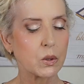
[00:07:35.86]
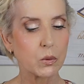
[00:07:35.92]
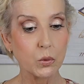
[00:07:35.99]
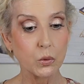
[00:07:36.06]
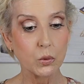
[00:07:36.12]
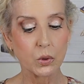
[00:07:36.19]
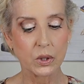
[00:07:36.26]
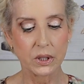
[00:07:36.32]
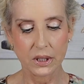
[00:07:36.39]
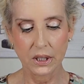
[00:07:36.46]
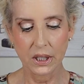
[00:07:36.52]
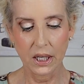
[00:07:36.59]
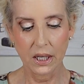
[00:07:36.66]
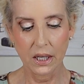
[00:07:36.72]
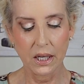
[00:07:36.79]
Ooh.
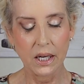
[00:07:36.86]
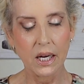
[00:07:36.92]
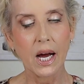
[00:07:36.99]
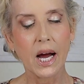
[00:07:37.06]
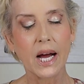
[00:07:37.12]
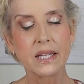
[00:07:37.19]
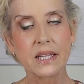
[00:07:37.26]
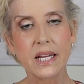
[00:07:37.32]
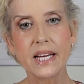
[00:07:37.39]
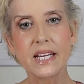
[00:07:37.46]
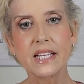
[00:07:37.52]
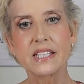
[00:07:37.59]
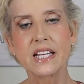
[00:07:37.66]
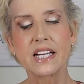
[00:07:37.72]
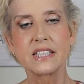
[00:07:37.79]
I like
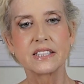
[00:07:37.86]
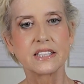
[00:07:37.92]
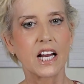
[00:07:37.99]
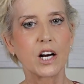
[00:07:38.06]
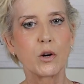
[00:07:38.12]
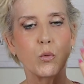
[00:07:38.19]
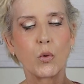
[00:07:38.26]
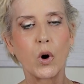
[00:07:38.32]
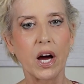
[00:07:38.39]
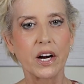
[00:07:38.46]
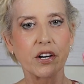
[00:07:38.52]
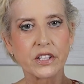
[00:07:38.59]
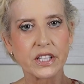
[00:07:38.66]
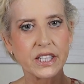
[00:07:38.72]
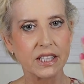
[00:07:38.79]
it that it's not a
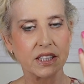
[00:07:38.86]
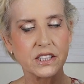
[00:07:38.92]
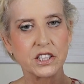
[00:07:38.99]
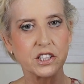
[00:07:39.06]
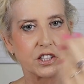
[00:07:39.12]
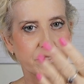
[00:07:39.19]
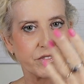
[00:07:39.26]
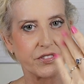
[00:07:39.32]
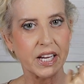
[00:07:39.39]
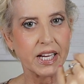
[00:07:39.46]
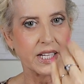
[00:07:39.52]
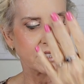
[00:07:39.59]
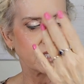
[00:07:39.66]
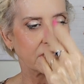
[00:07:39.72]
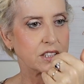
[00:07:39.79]
water gun to the
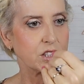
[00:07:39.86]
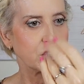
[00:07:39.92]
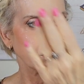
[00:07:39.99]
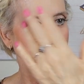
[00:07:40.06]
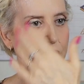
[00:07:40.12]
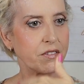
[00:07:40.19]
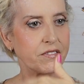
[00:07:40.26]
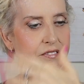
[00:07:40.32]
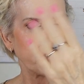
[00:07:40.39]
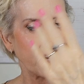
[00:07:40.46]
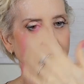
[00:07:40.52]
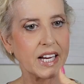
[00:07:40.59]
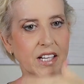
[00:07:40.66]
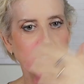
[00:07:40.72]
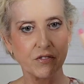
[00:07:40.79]
face. It's a
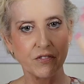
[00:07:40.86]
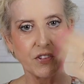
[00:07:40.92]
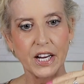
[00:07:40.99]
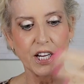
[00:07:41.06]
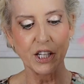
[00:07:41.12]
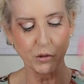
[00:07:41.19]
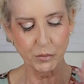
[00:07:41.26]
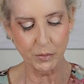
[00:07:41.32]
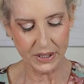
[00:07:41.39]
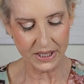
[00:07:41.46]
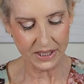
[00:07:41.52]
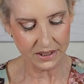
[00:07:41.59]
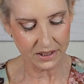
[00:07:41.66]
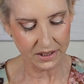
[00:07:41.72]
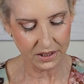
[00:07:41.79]
fine, fine
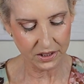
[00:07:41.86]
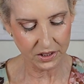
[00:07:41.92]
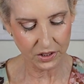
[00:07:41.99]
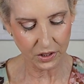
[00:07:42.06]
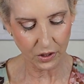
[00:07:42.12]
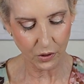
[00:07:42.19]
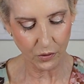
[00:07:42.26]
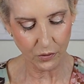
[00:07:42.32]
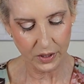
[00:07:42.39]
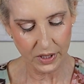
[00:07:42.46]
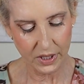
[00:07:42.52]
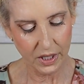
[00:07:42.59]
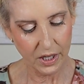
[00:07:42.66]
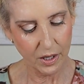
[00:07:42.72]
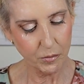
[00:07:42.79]
mist. So,
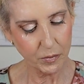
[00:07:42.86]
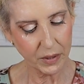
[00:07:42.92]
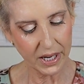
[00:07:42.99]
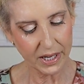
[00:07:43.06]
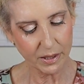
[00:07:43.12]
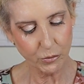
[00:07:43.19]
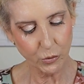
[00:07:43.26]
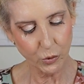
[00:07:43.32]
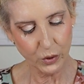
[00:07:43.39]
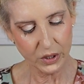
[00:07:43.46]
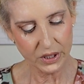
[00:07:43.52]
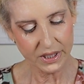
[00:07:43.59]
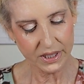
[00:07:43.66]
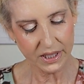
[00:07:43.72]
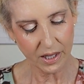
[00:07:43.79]
but I'm
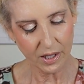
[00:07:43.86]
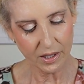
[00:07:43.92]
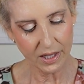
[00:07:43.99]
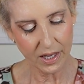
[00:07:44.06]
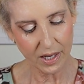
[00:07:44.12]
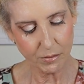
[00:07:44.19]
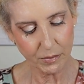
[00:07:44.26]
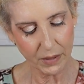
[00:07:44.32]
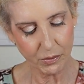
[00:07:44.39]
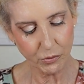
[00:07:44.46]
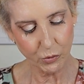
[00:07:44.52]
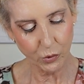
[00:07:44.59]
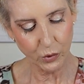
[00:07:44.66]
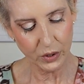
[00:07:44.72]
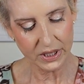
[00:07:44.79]

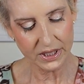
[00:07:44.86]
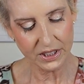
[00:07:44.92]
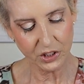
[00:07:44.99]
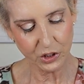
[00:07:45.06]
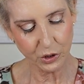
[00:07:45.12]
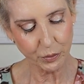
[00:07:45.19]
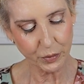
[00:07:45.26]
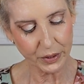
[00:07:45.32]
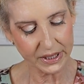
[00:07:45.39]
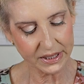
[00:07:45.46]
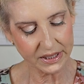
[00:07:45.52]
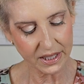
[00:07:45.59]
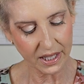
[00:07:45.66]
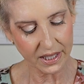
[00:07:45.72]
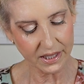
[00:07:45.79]
really super
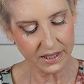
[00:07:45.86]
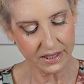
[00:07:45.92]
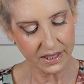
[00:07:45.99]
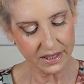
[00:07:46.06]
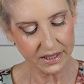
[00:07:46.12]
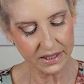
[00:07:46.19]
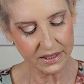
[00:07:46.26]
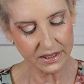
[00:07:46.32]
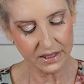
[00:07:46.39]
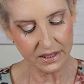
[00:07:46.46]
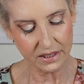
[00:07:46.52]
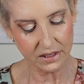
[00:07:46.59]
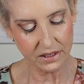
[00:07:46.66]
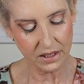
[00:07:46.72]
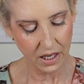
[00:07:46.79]
excited that this
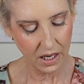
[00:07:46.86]
is